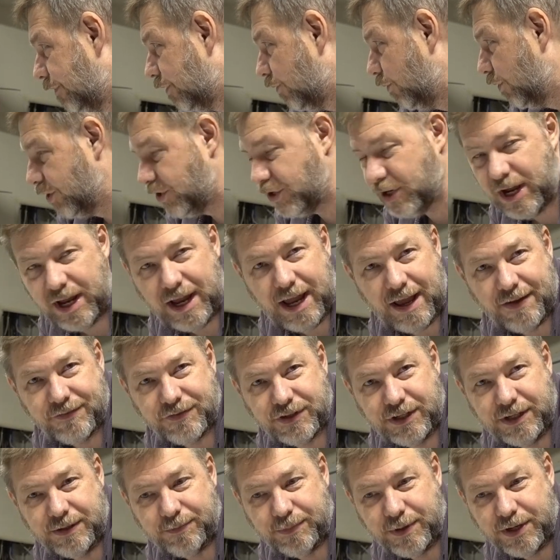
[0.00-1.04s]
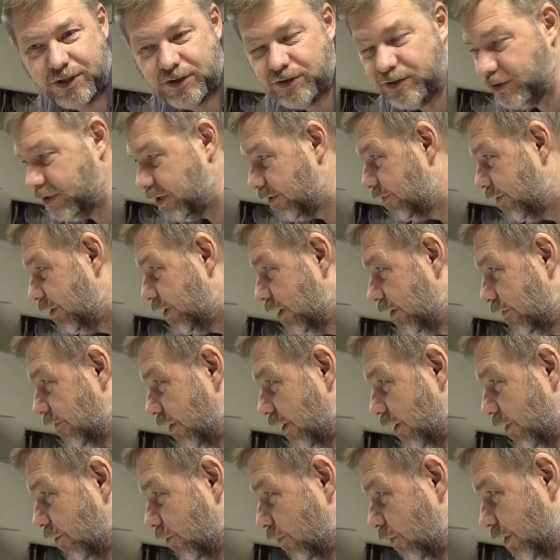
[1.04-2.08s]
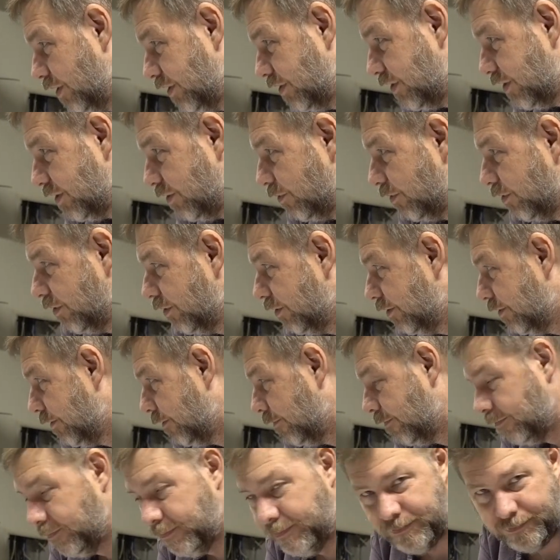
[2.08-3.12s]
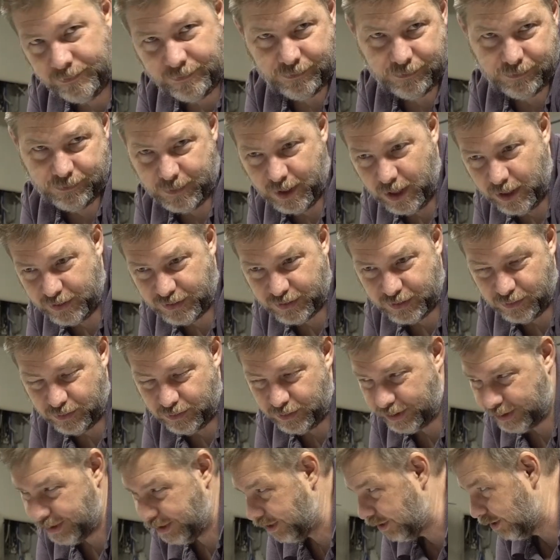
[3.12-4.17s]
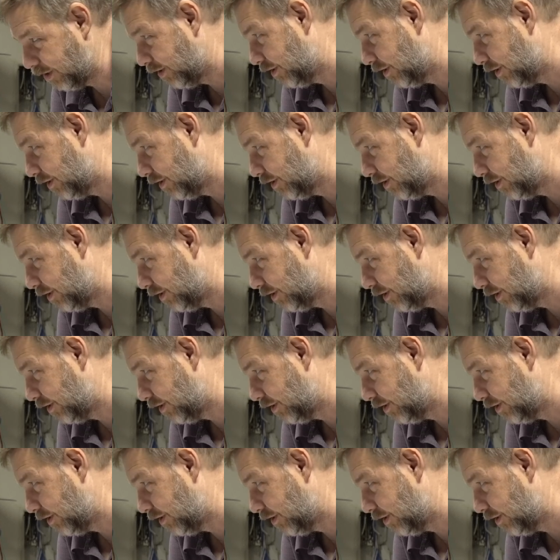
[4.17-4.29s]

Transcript: which I have seen pictures of other ones that were not as cool looking.